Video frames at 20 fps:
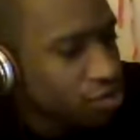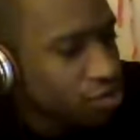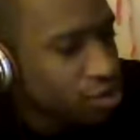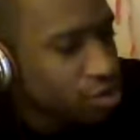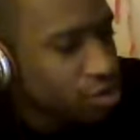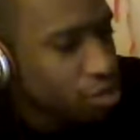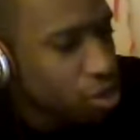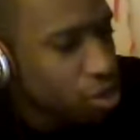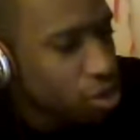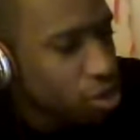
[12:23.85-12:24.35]

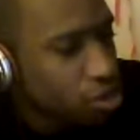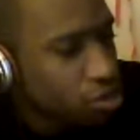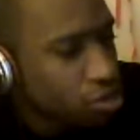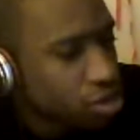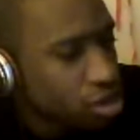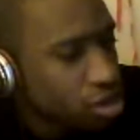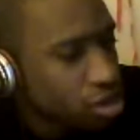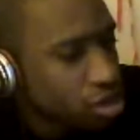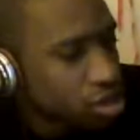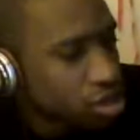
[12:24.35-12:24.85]
bow
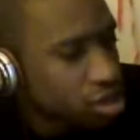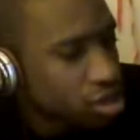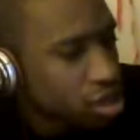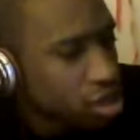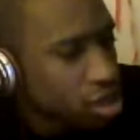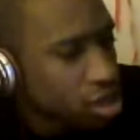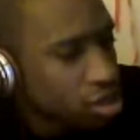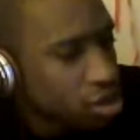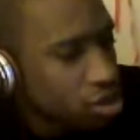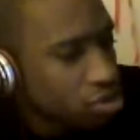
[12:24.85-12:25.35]

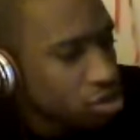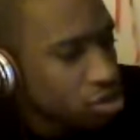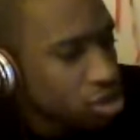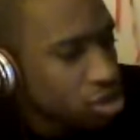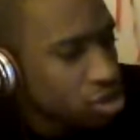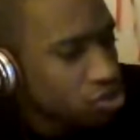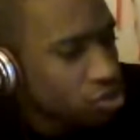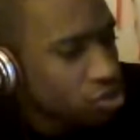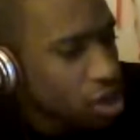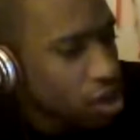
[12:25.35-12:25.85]
can only
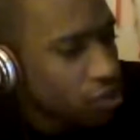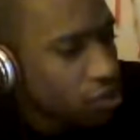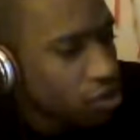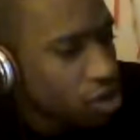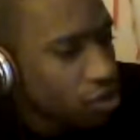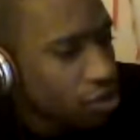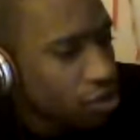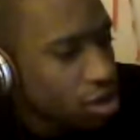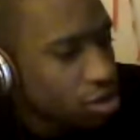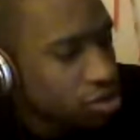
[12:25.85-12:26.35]
travel
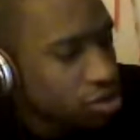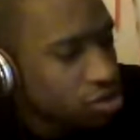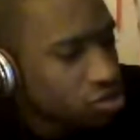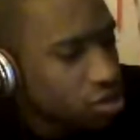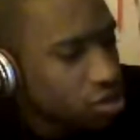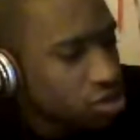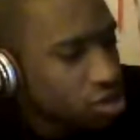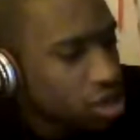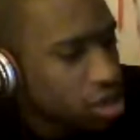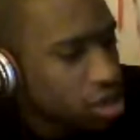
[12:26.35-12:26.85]
around
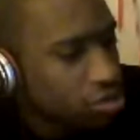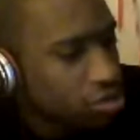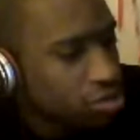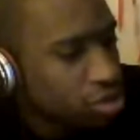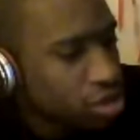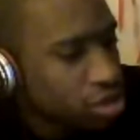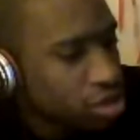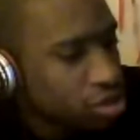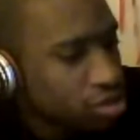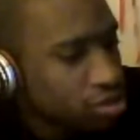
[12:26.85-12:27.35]
200
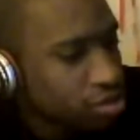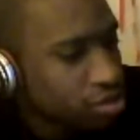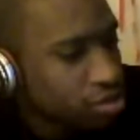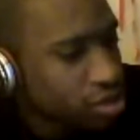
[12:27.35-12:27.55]
mph